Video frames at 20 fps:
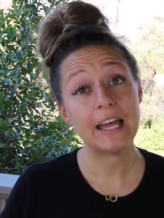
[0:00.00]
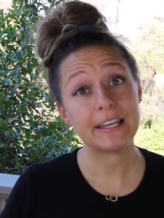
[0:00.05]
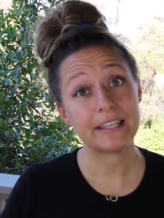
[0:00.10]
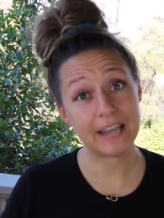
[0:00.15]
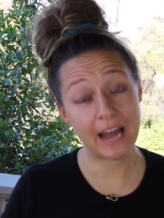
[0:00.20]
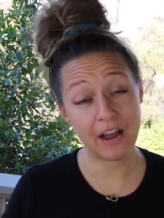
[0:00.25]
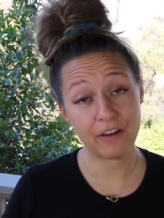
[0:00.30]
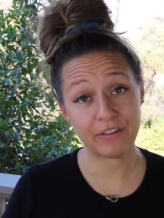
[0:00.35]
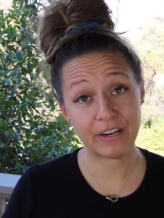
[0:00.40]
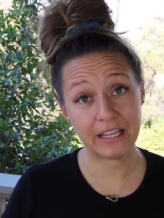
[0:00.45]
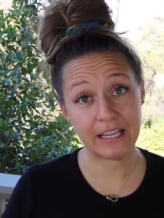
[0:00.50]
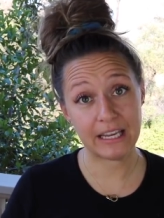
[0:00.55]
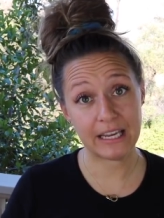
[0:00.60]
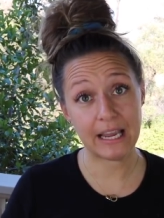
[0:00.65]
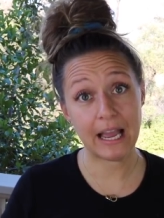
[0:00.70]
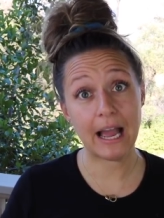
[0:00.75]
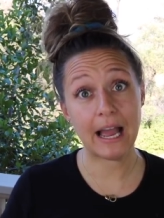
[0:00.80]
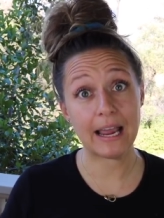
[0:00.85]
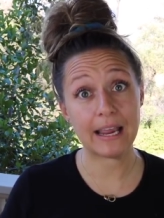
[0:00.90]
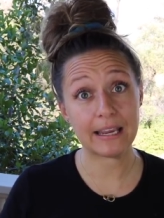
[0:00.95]
Not
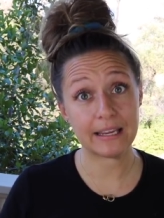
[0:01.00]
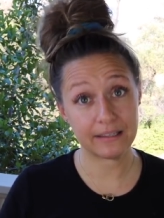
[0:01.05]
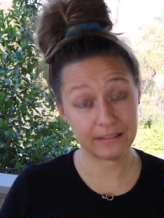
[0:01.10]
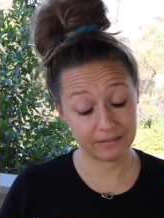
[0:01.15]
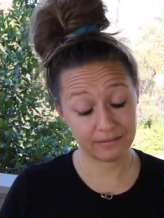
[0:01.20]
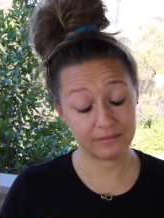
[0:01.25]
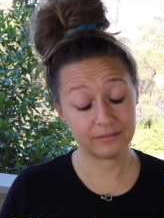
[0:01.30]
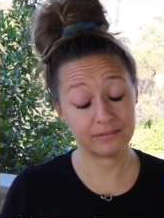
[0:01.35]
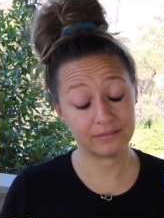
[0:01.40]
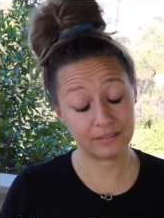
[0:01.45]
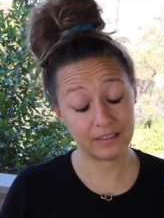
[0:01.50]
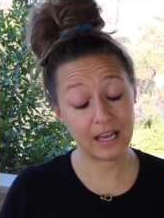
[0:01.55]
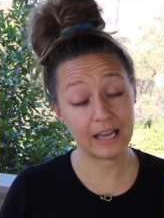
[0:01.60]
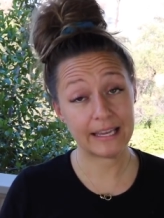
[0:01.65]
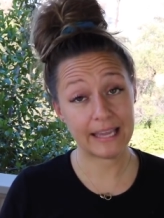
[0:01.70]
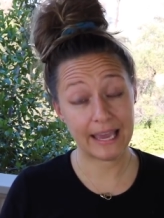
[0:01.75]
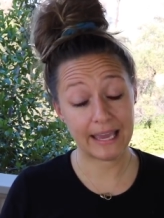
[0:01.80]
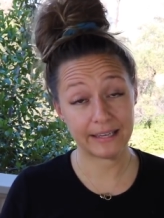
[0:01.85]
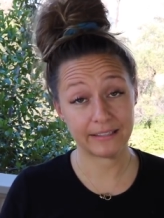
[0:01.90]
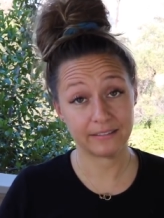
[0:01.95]
really, I...
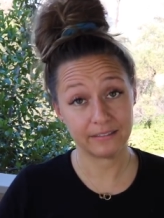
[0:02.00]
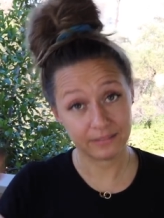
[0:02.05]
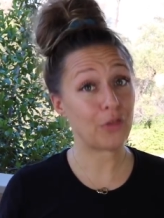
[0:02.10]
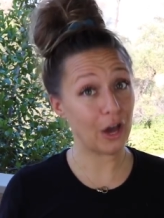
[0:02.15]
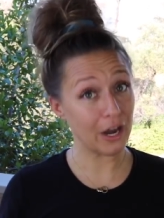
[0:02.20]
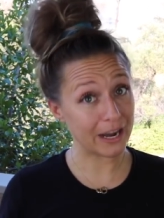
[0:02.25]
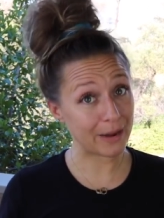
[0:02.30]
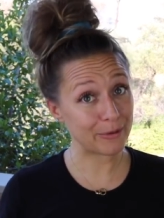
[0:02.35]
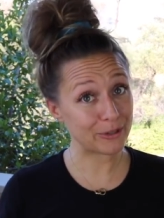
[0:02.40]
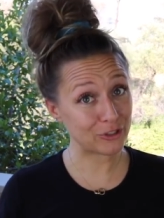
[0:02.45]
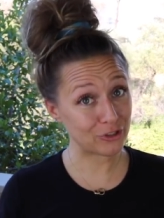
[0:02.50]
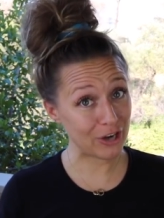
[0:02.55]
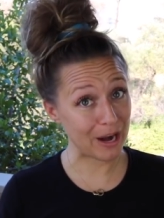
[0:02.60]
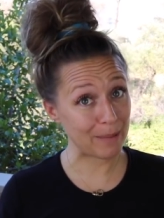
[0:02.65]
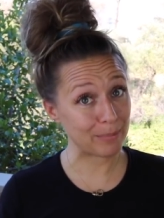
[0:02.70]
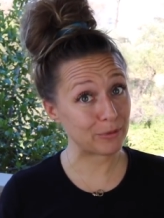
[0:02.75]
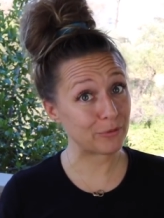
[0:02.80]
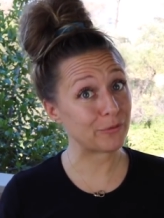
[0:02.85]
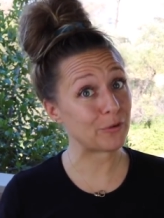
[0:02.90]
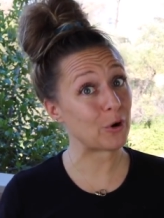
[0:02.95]
Again, thought I was
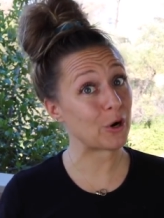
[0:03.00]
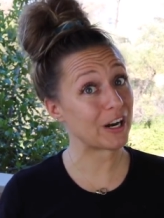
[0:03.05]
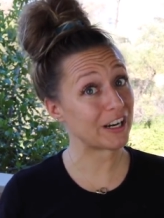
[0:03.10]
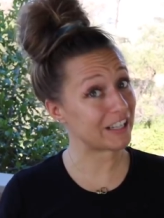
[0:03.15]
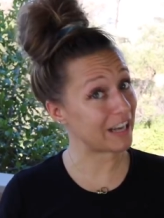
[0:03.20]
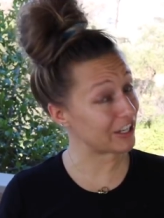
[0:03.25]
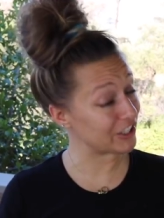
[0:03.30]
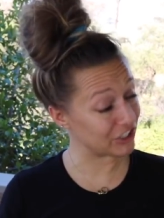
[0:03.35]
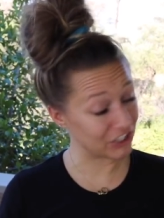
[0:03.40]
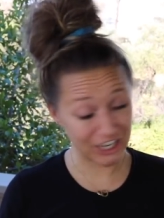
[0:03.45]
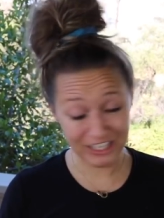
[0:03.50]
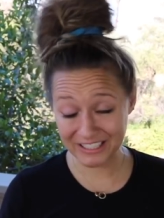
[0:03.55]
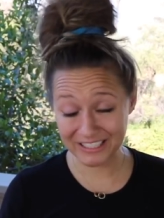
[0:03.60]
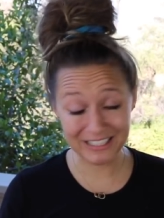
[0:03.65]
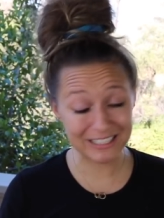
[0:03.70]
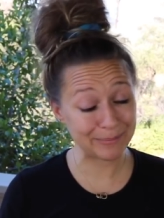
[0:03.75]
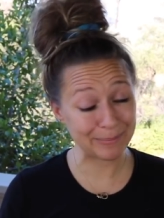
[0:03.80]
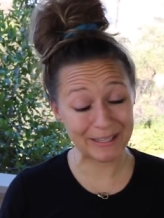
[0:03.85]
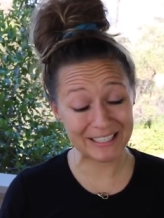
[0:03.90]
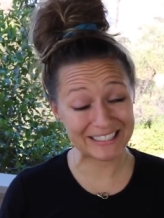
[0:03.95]
trapped for just
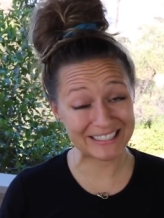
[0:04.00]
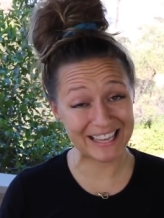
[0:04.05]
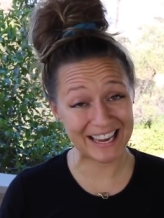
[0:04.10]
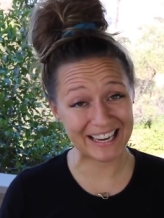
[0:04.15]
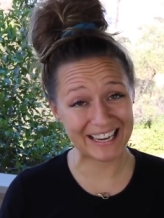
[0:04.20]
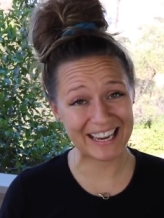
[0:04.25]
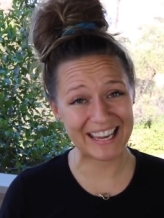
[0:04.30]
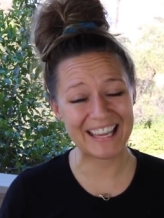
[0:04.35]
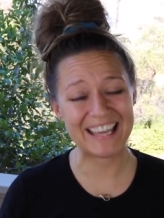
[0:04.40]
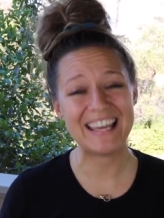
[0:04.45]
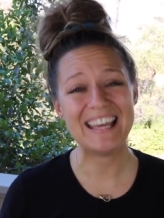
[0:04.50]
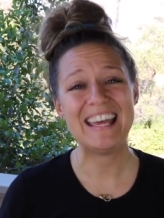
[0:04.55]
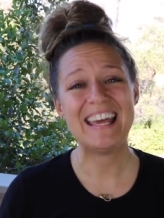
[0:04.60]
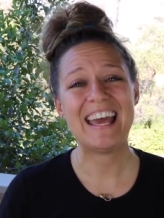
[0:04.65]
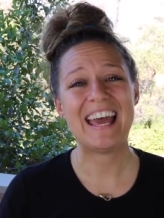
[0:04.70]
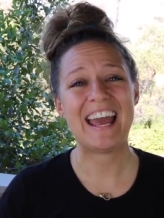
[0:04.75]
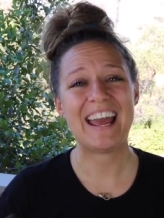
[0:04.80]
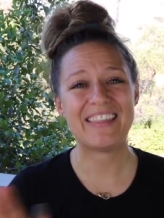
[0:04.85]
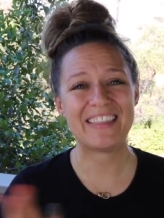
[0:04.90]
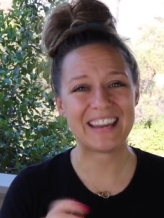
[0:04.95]
a split second,
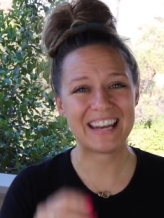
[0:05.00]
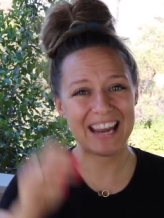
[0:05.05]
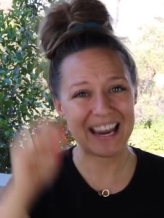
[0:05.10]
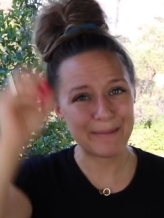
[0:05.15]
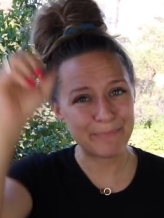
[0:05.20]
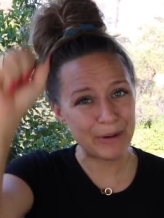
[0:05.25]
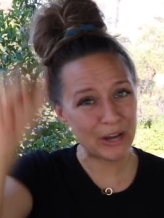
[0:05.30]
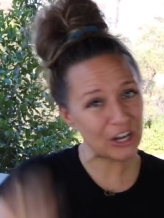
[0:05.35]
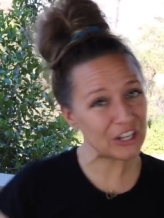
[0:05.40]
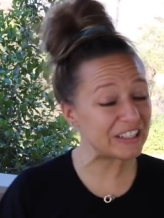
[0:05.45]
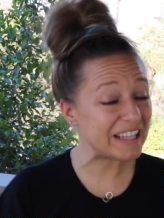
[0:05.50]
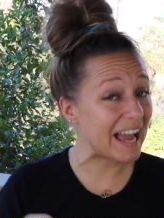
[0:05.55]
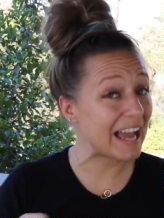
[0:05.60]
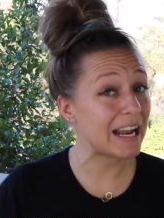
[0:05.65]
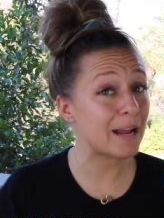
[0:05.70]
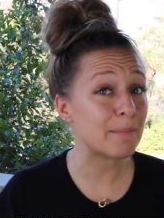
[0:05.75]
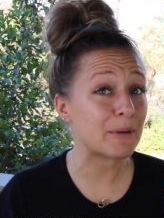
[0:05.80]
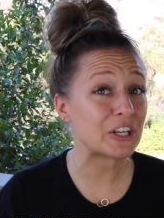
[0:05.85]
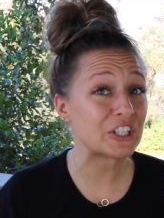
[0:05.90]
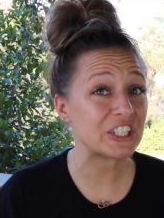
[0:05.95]
and then I pulled
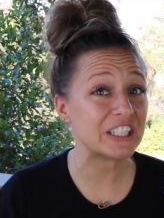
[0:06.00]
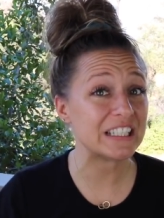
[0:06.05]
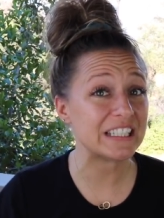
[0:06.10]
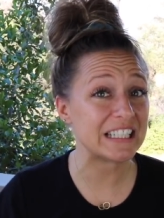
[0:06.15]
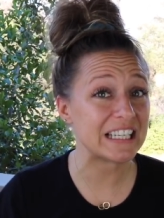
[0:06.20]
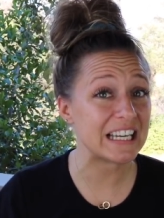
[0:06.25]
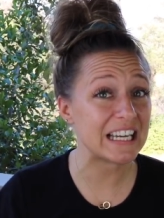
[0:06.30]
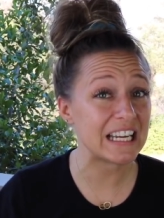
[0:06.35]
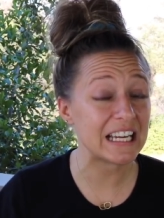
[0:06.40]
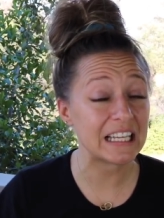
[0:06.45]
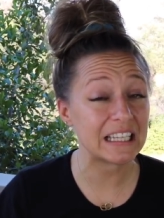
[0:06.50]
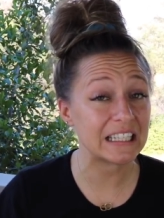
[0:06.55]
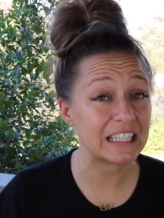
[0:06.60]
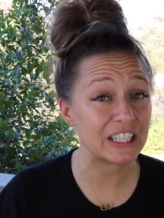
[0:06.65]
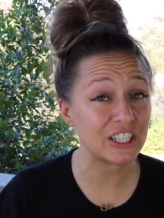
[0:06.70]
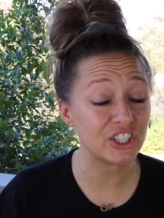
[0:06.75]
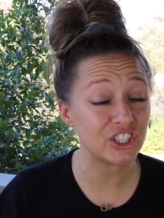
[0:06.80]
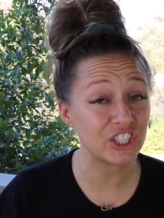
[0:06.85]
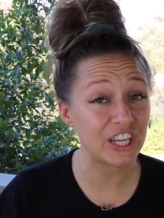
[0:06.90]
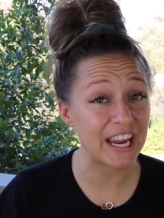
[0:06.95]
that emergency
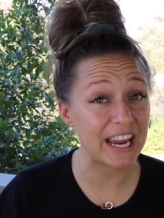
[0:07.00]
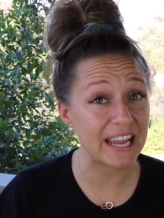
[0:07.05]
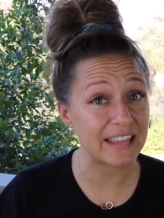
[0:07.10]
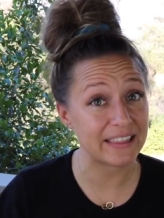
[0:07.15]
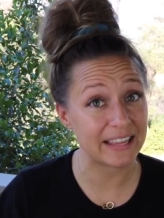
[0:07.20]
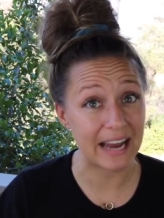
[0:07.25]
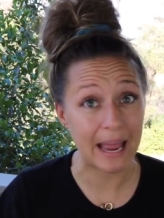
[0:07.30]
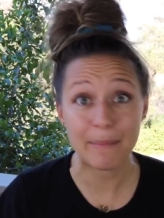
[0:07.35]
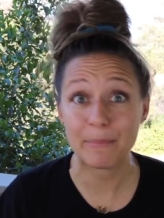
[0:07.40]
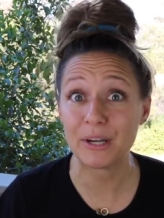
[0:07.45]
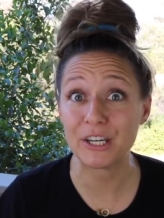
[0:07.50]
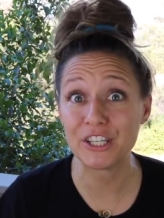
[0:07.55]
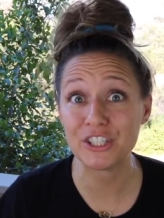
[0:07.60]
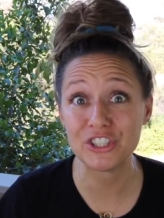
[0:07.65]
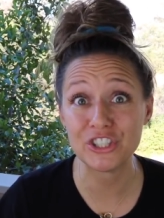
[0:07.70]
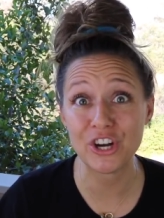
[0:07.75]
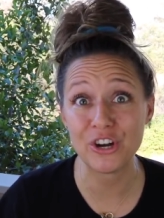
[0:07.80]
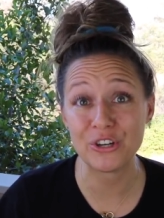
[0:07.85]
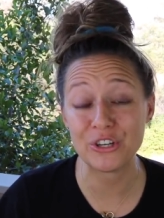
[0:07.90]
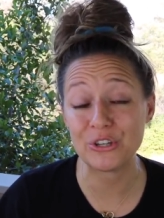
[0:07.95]
little chain that I'm gonna
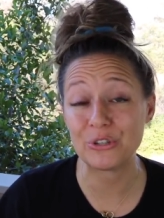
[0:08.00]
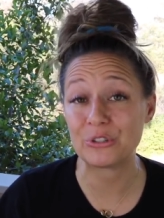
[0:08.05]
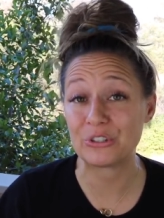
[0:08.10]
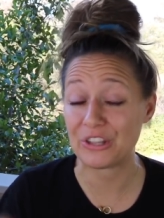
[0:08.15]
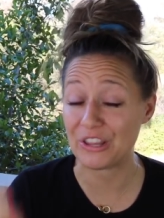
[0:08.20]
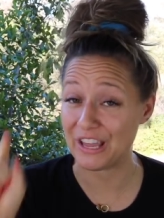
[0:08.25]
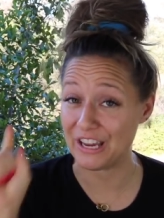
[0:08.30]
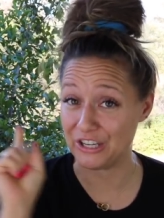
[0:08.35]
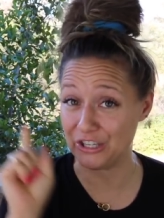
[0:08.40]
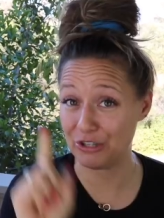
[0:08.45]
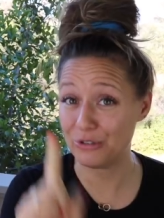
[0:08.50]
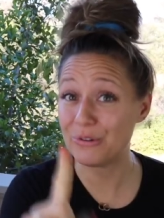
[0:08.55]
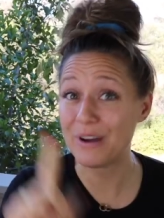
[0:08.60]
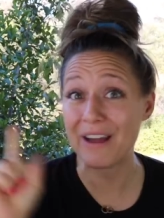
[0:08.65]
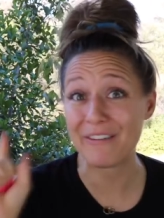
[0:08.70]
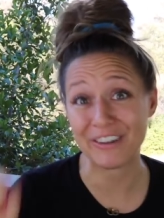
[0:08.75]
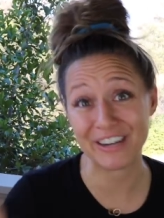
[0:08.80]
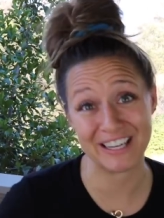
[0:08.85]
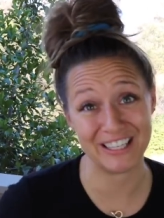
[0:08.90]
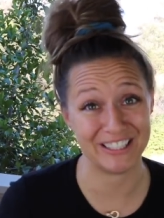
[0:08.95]
show you so that you
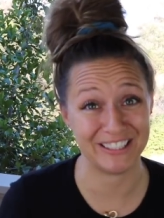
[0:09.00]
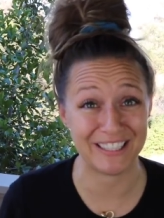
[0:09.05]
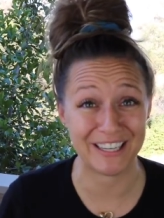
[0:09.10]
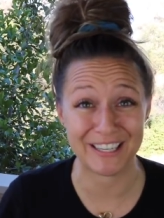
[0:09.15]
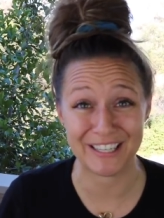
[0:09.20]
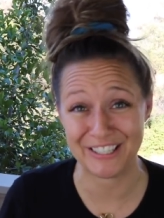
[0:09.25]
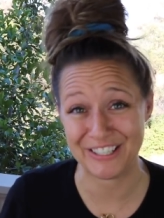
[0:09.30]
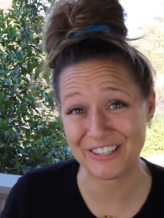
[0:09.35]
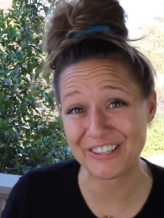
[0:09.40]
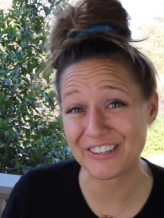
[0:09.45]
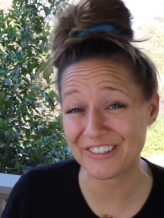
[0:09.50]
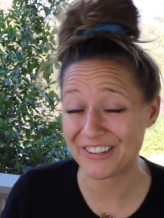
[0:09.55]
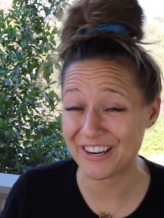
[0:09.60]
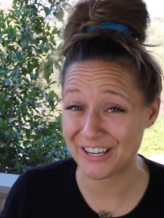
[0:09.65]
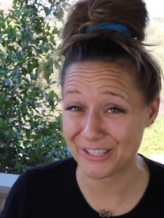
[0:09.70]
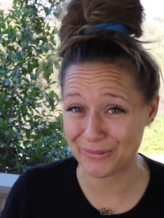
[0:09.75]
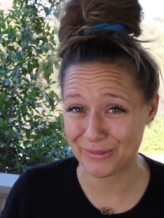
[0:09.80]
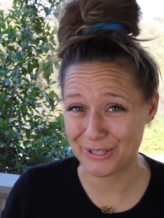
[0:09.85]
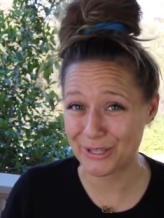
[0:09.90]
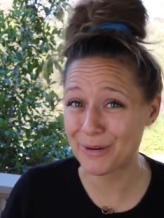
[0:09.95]
never get stuck in your
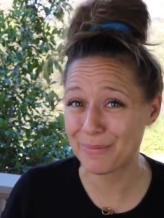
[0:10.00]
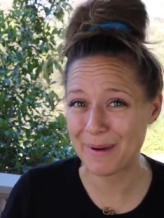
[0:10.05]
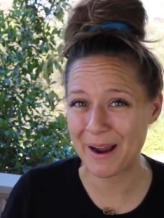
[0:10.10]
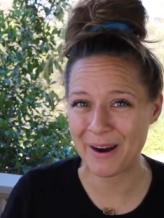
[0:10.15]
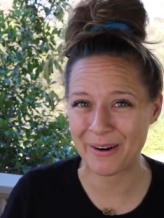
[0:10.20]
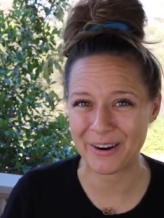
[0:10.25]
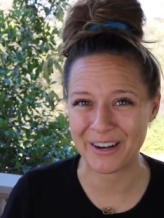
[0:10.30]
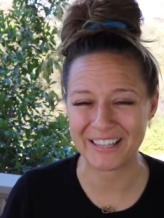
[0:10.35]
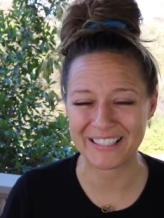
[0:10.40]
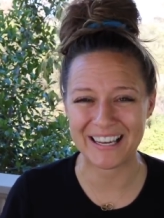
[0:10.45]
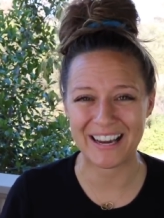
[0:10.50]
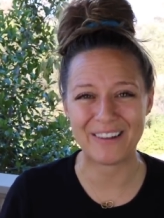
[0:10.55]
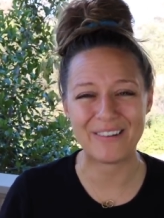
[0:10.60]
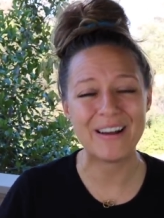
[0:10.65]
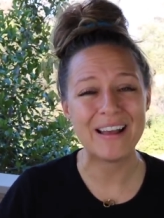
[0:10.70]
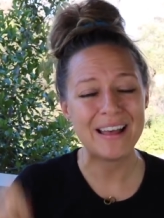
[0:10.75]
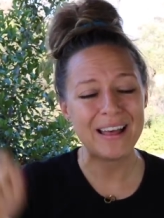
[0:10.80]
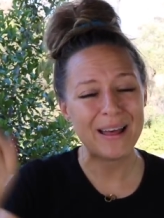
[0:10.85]
garage when your power is out.